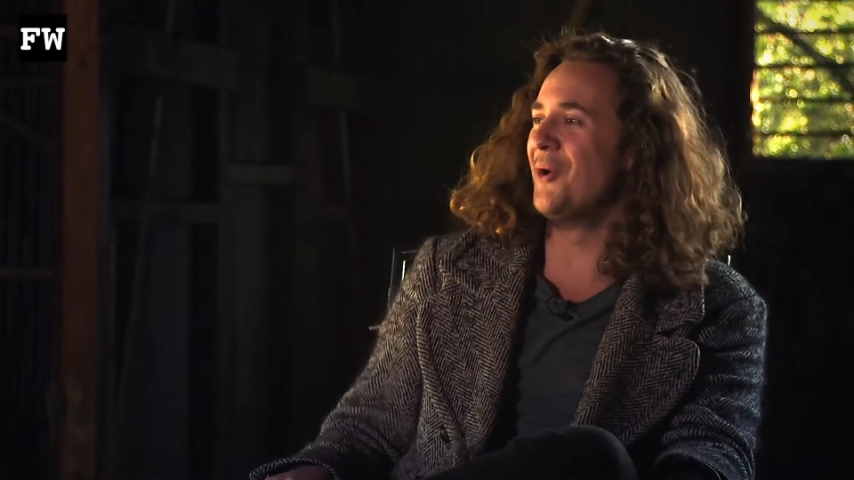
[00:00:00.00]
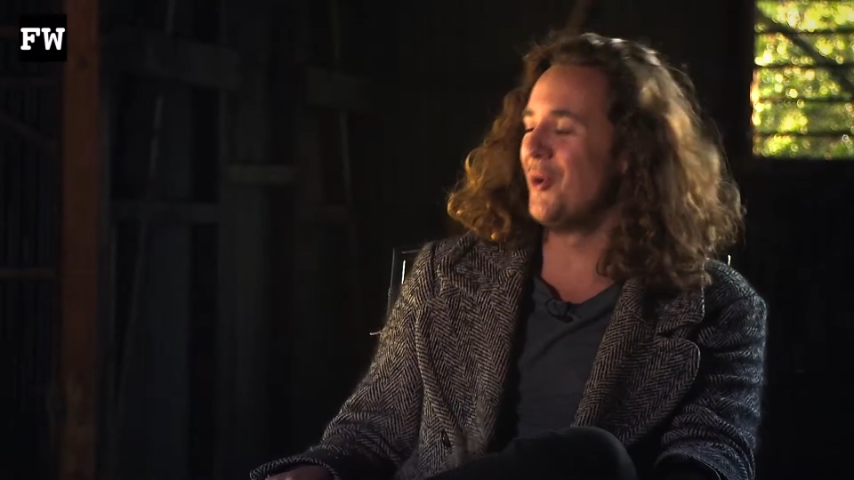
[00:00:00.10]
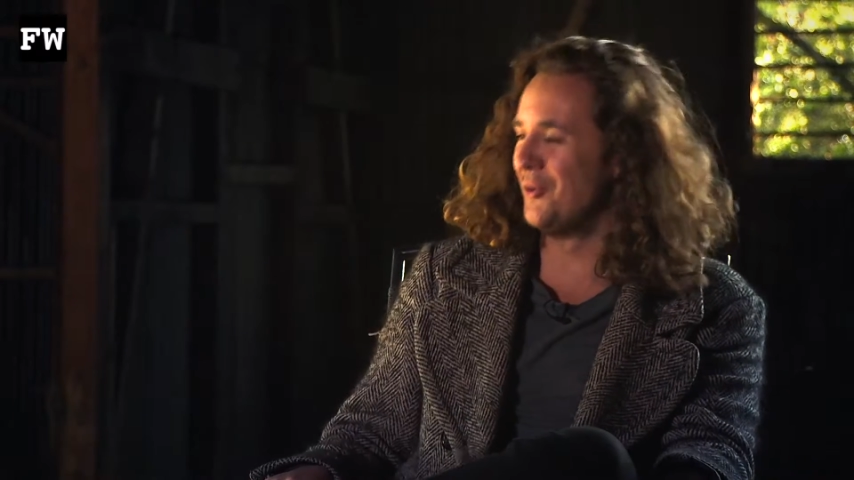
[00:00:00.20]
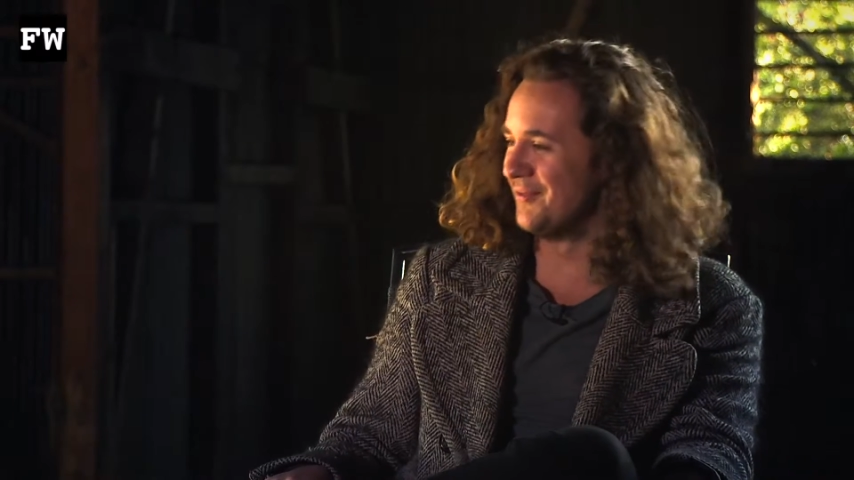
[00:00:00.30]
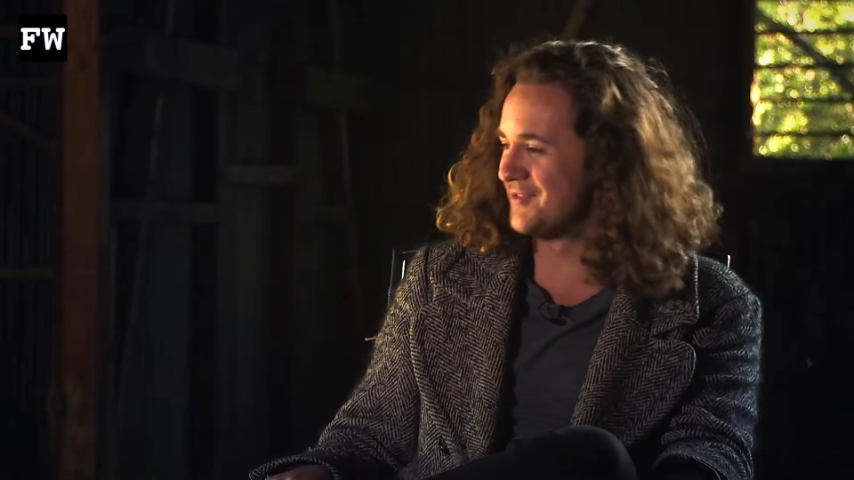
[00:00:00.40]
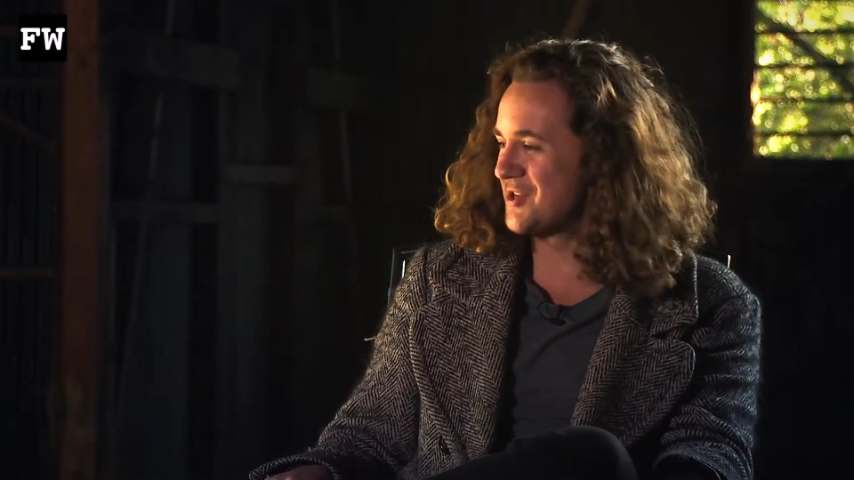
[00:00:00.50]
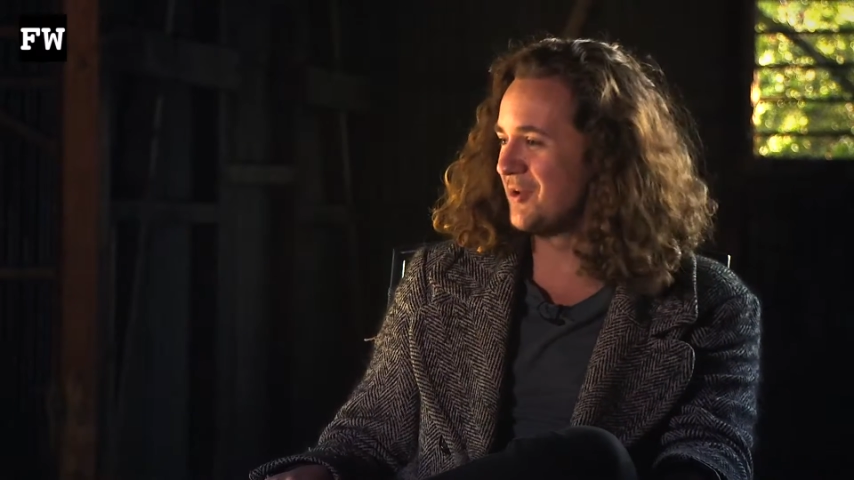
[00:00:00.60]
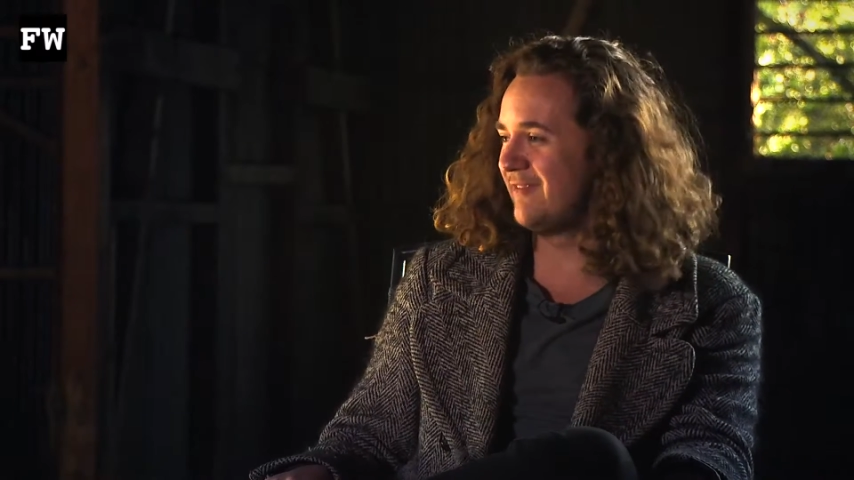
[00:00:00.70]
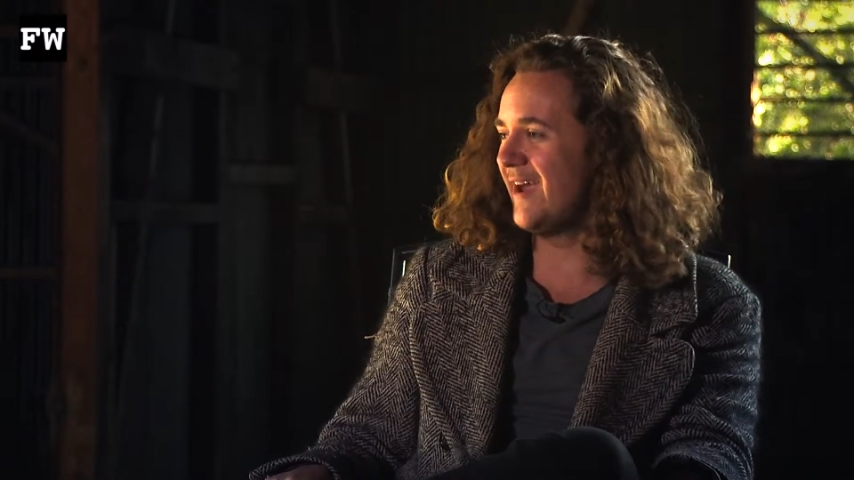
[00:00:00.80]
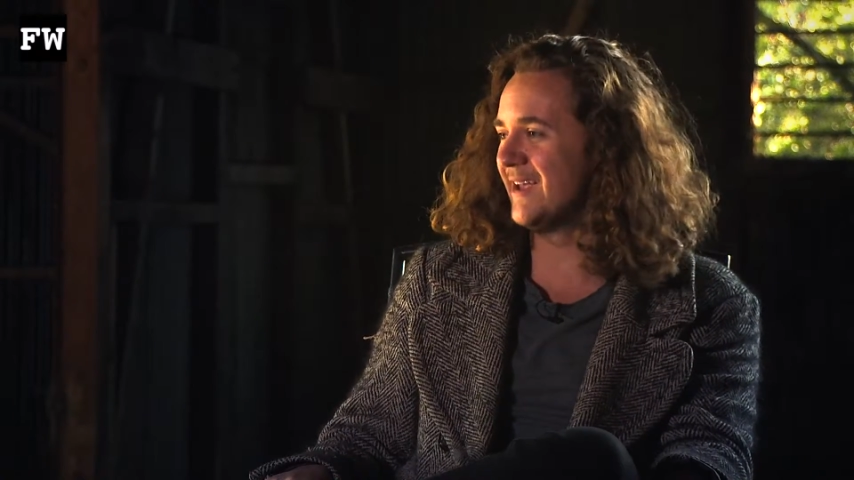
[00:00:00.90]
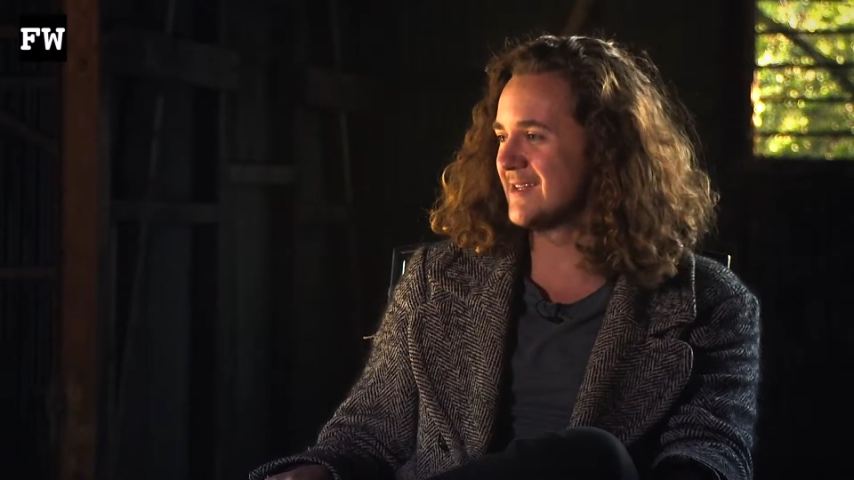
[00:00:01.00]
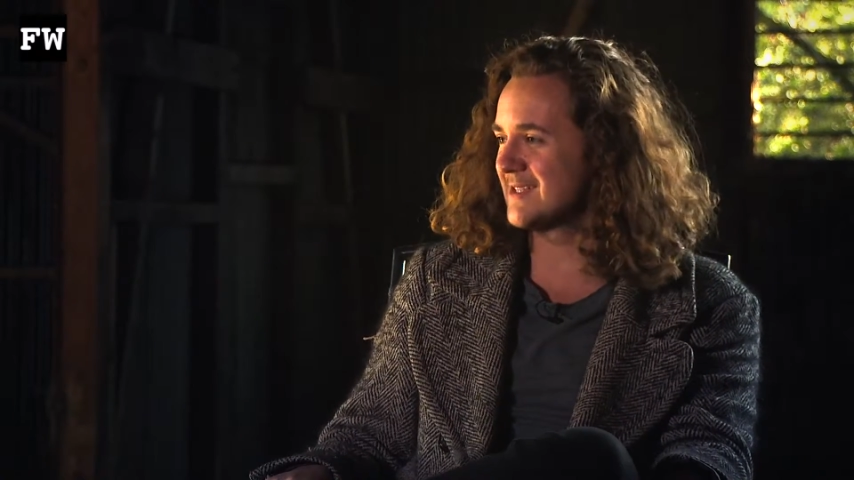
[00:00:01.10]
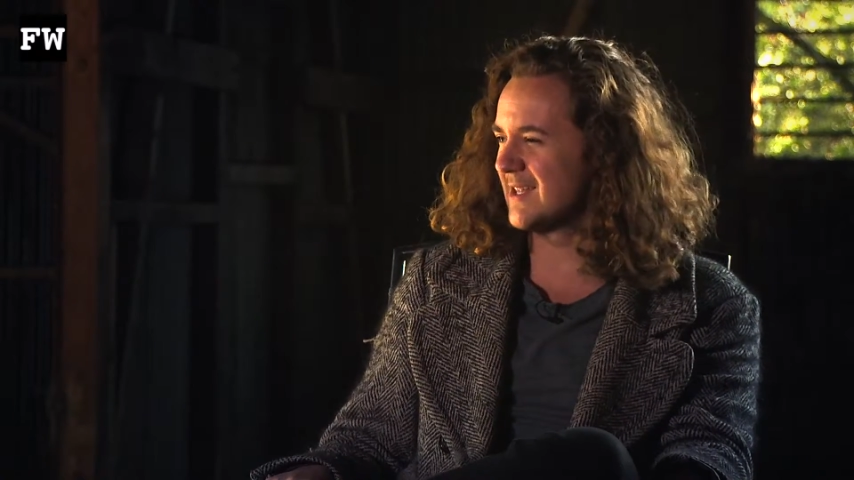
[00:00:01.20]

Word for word: on Sony Vegas.